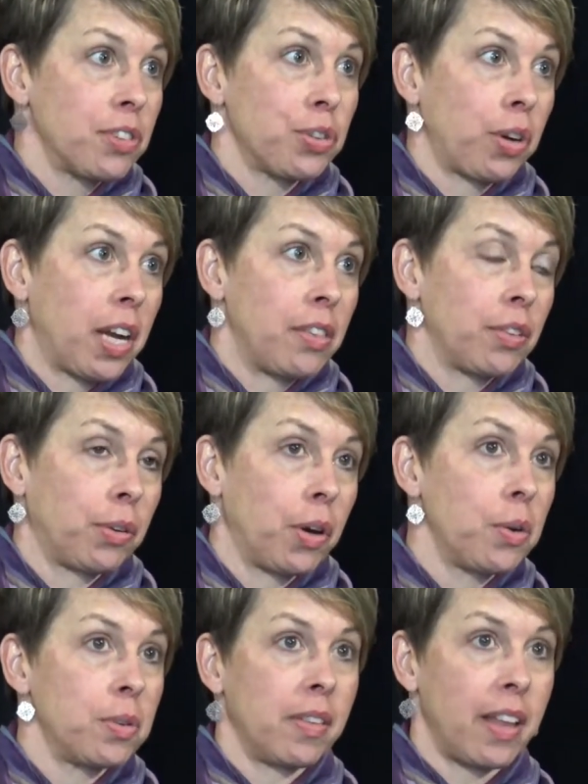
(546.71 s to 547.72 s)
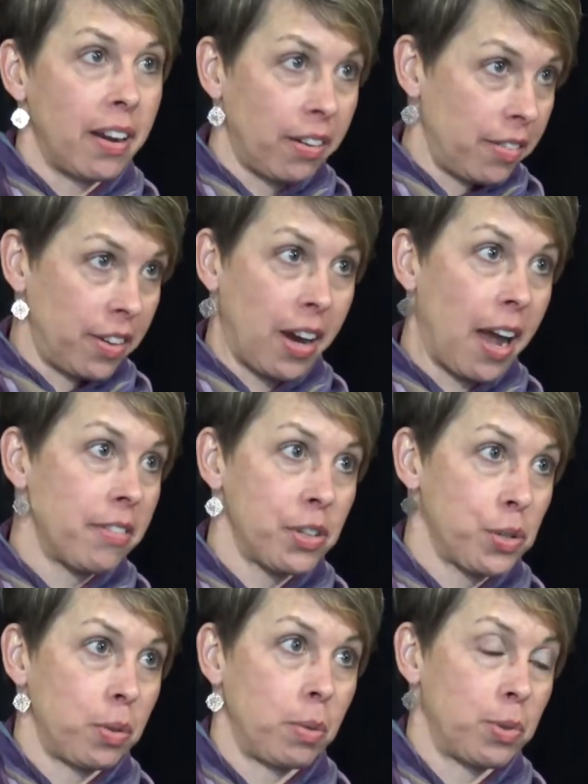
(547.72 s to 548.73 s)
to train their own and they are they're
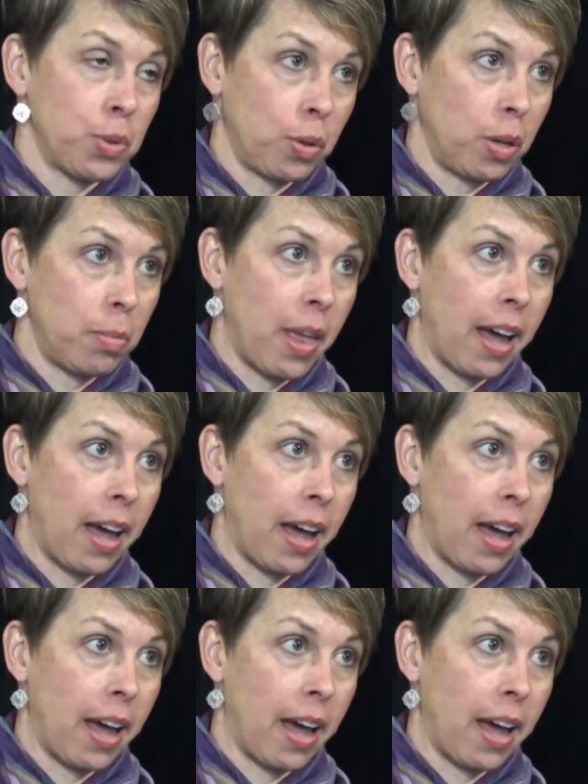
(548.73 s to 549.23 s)
having to absorb